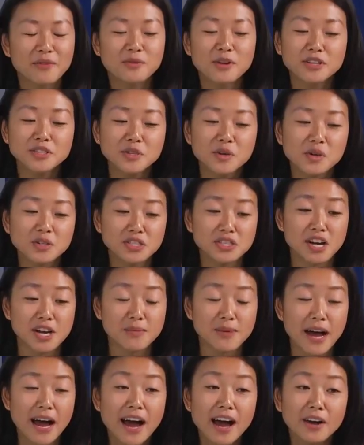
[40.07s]
we're also going to talk
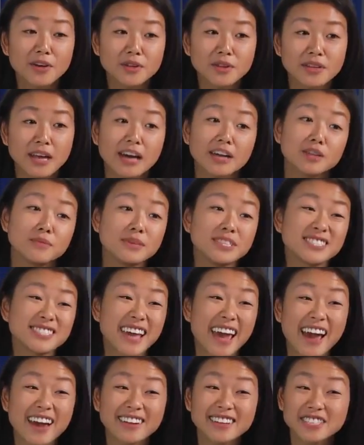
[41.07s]
about how elements
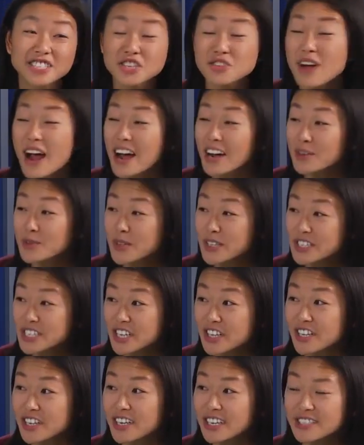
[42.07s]
can interact with each
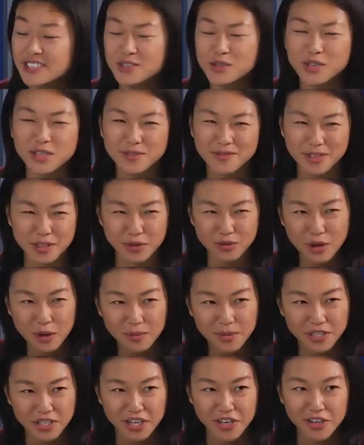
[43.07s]
other and sort of
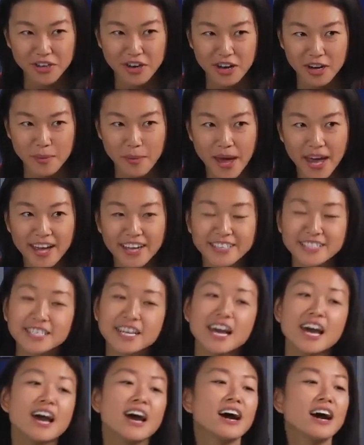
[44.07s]
disrupt each other on a page,
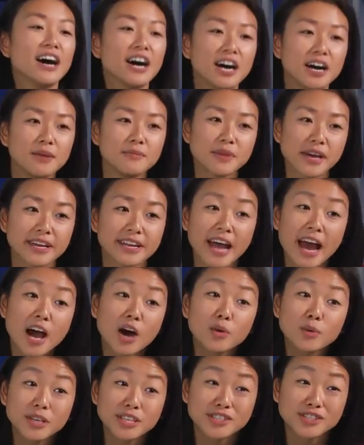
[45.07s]
um, and
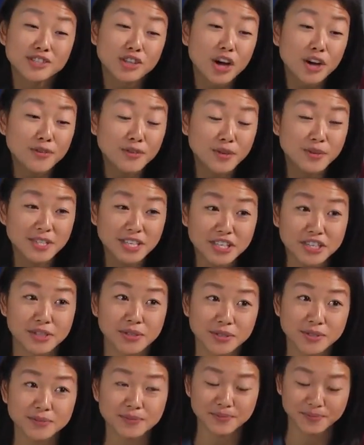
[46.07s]
how we can solve those
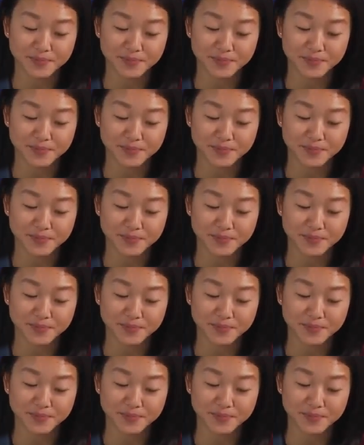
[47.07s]
issues.